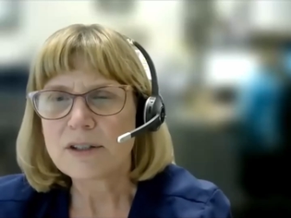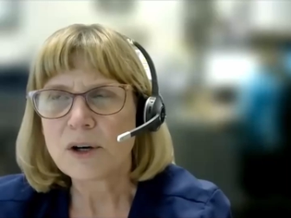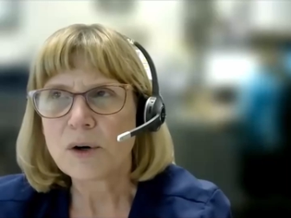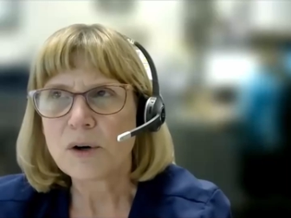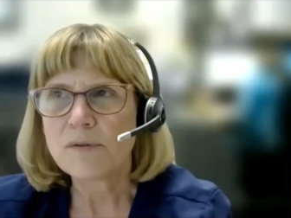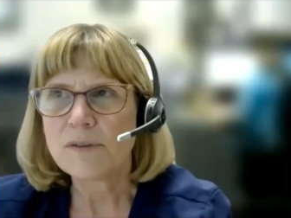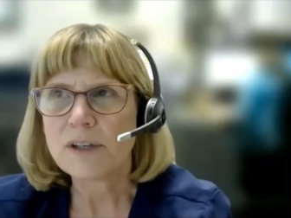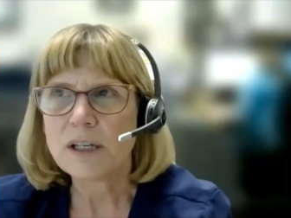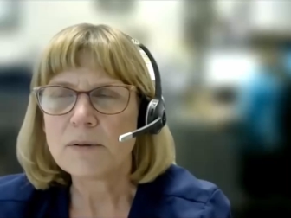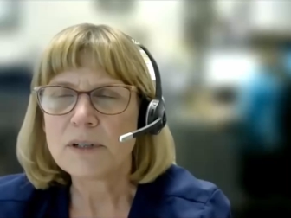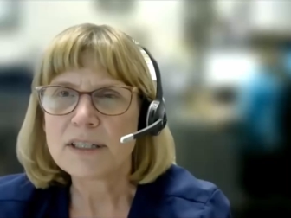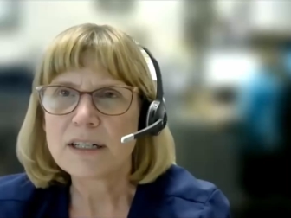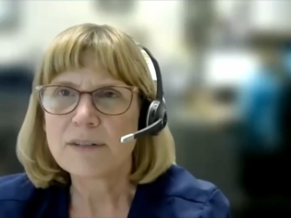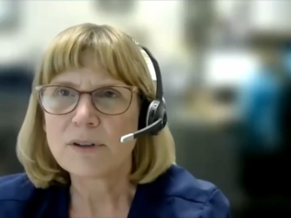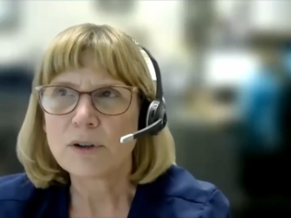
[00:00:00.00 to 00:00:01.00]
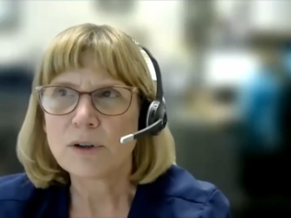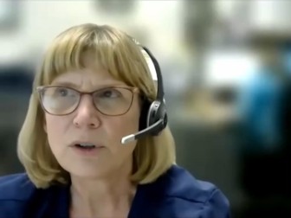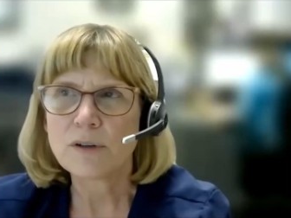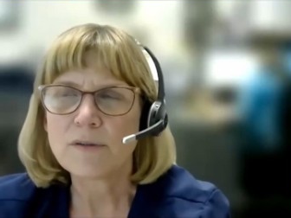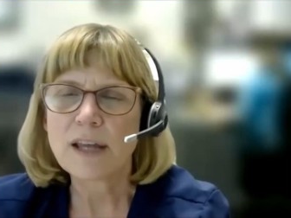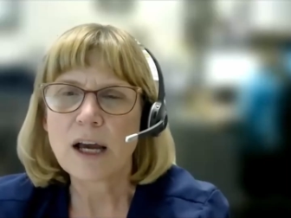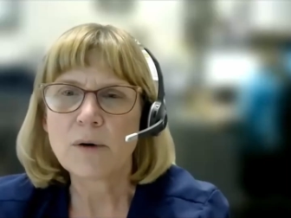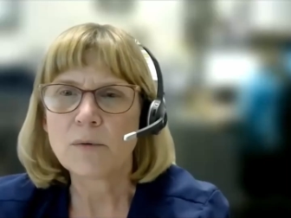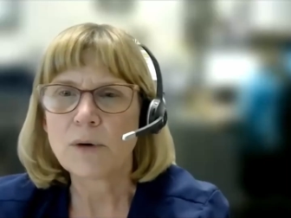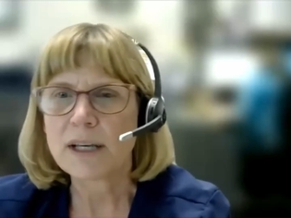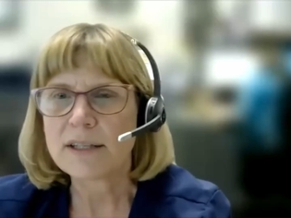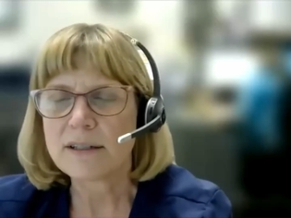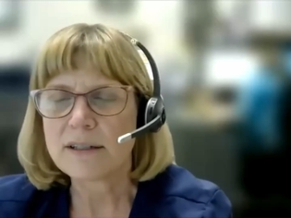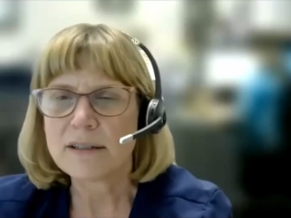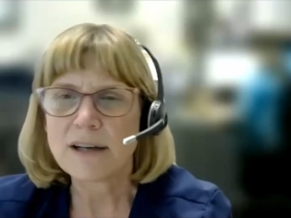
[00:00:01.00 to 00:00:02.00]
So if anyone's ever heard of that
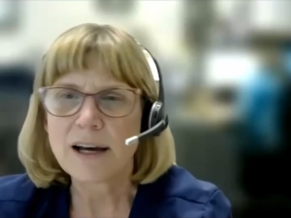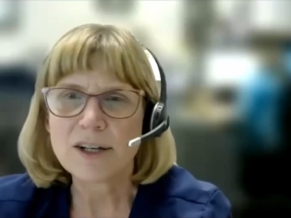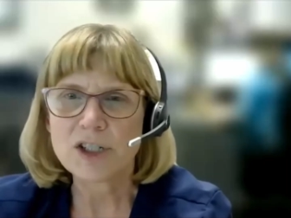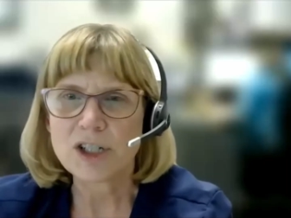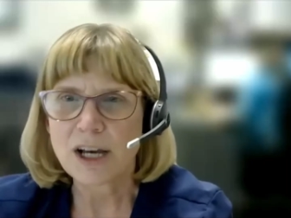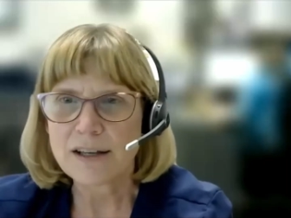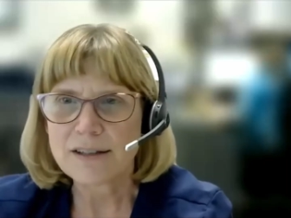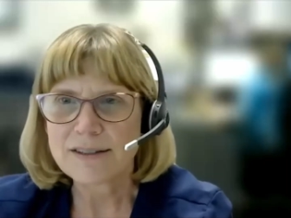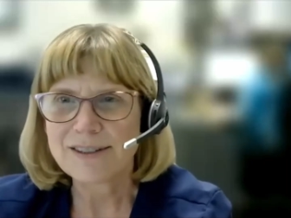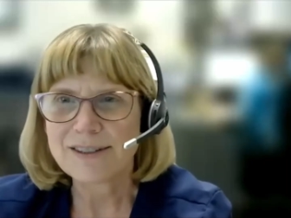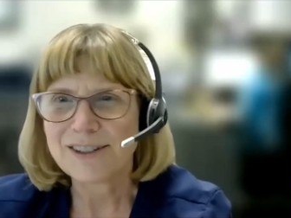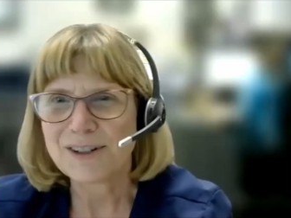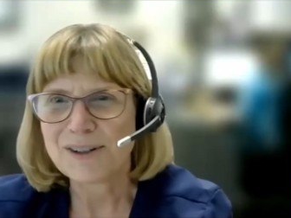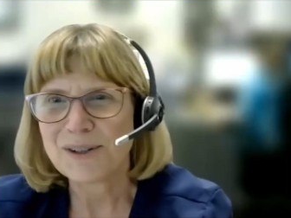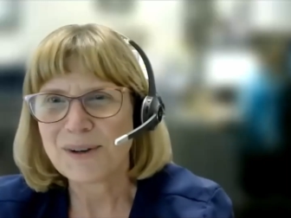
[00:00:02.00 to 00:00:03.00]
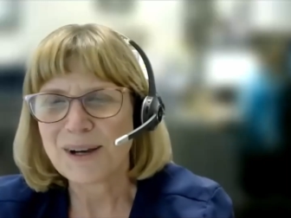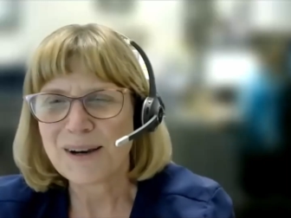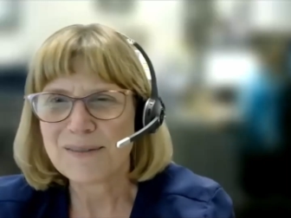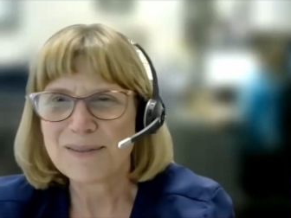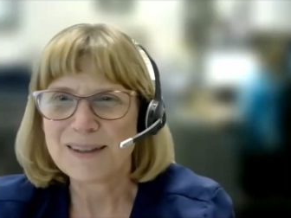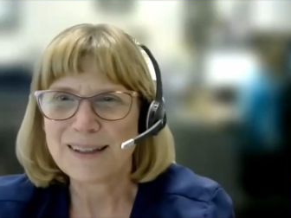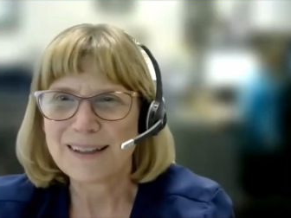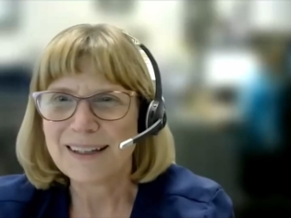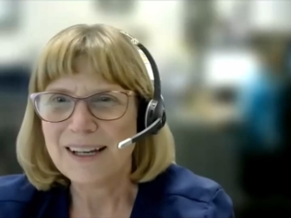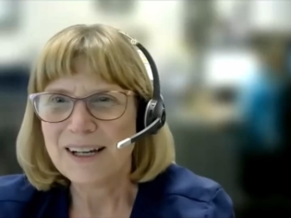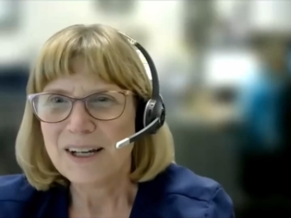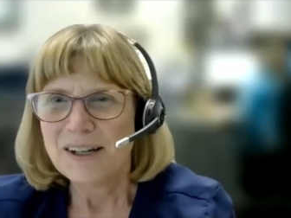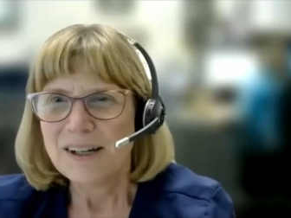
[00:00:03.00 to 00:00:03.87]
rest and digest, you have the